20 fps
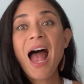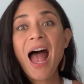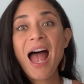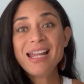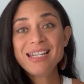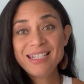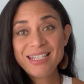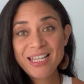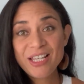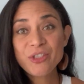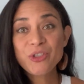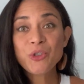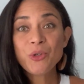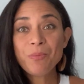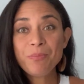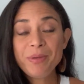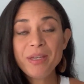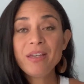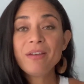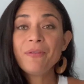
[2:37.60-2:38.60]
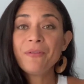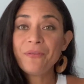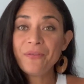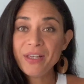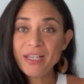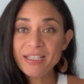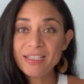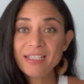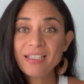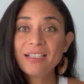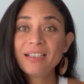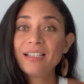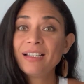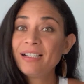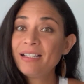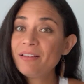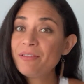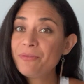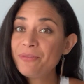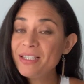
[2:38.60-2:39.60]
I need to be
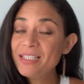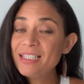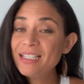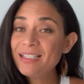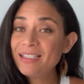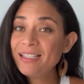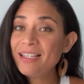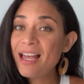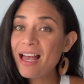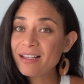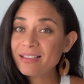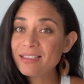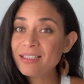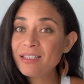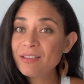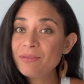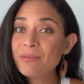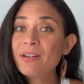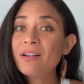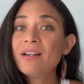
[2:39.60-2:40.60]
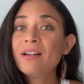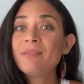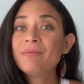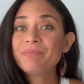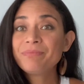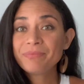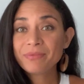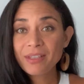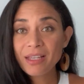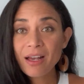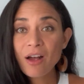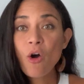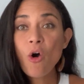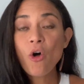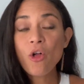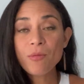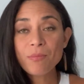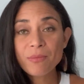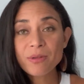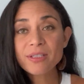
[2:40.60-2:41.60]
physically, physically active
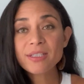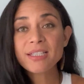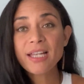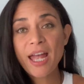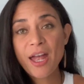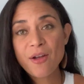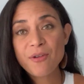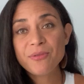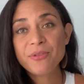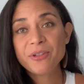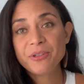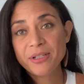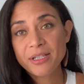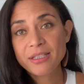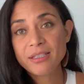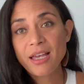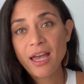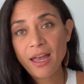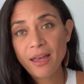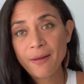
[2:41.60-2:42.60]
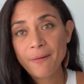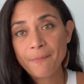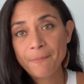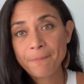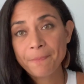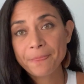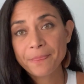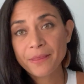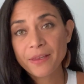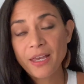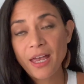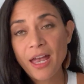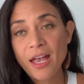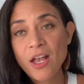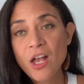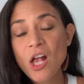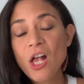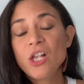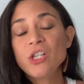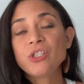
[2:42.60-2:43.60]
almost every day
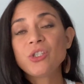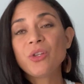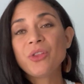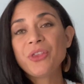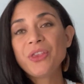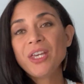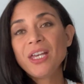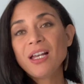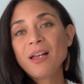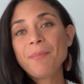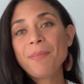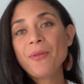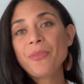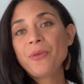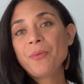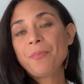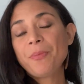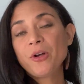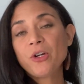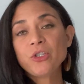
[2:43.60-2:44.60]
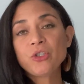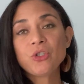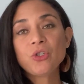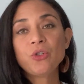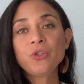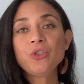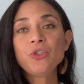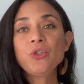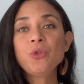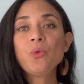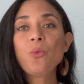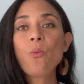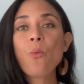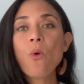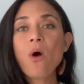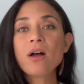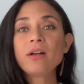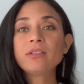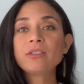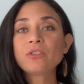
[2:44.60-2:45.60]
okay? So think about the person you
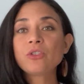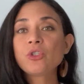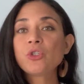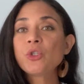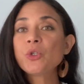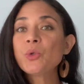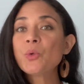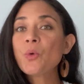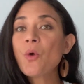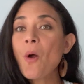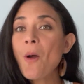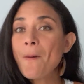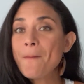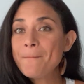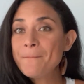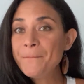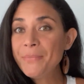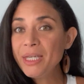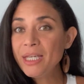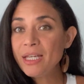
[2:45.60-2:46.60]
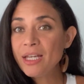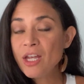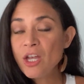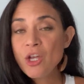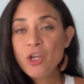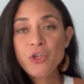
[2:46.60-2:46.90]
want to be.